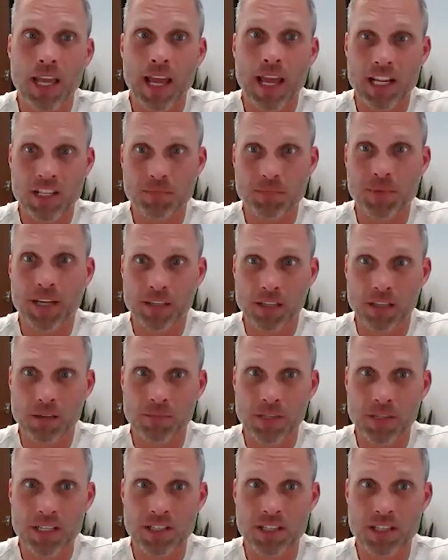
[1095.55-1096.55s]
aspect of the
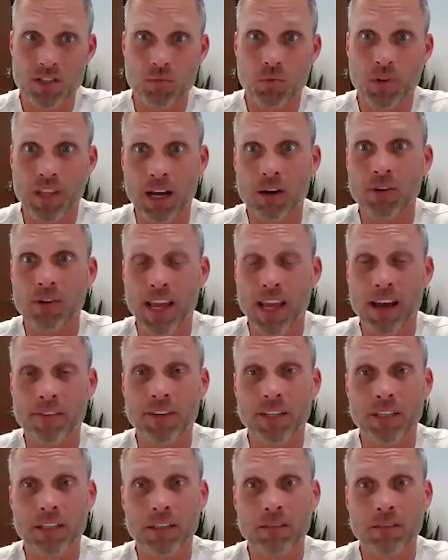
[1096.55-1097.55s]
business without
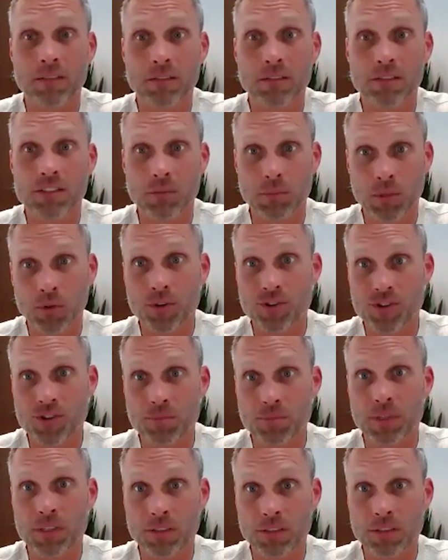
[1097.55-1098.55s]
having some
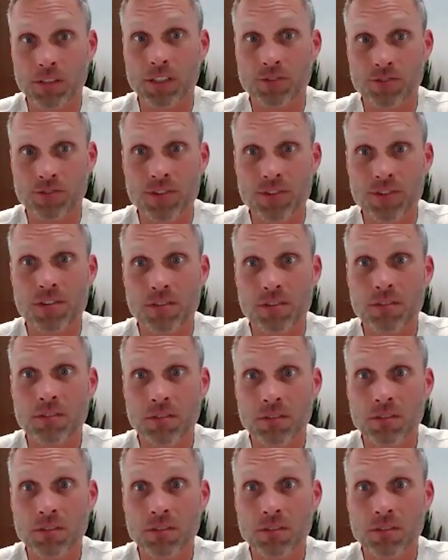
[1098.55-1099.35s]
ownership interest.